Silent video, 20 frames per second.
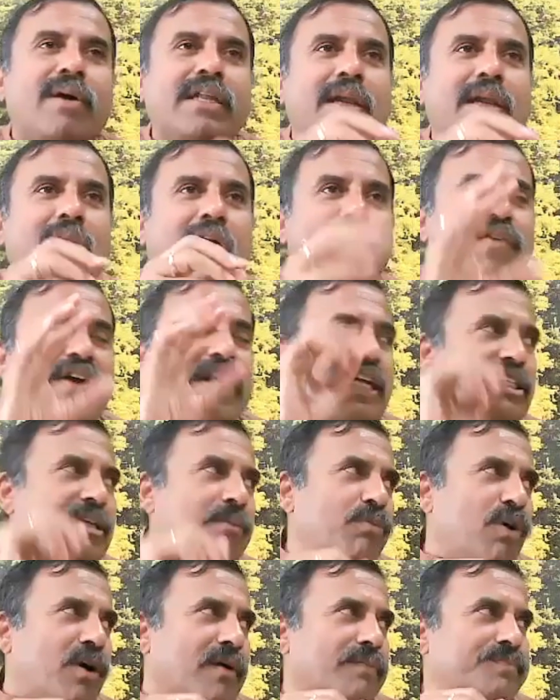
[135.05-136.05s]
the Law of Attraction
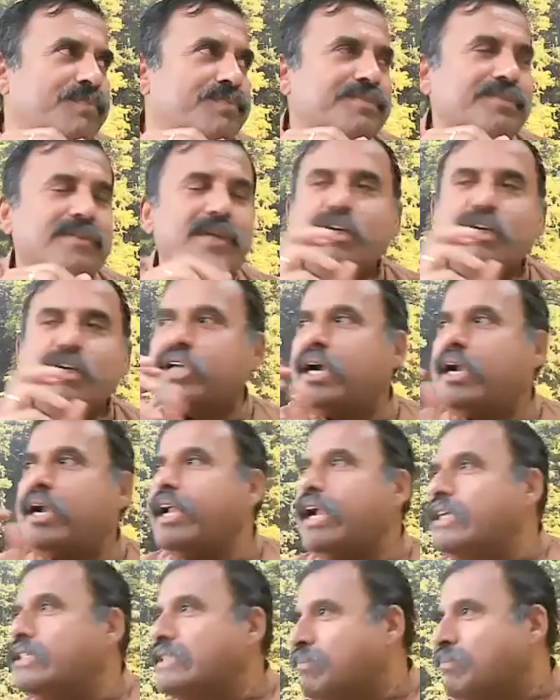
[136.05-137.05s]
book. You started
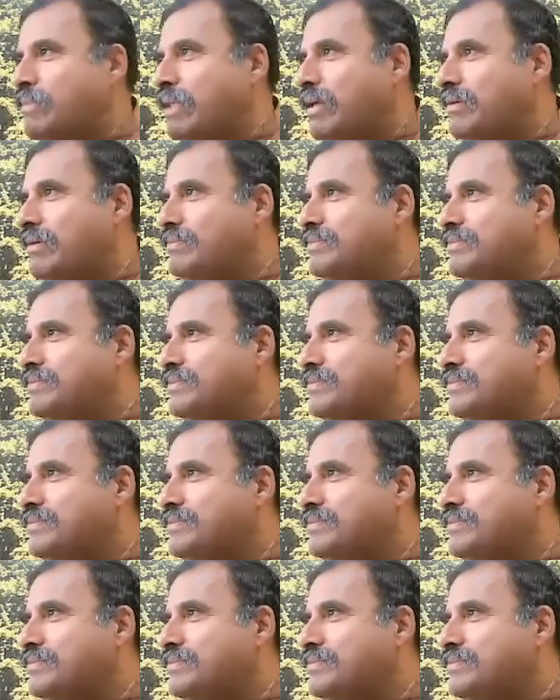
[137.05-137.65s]
getting something.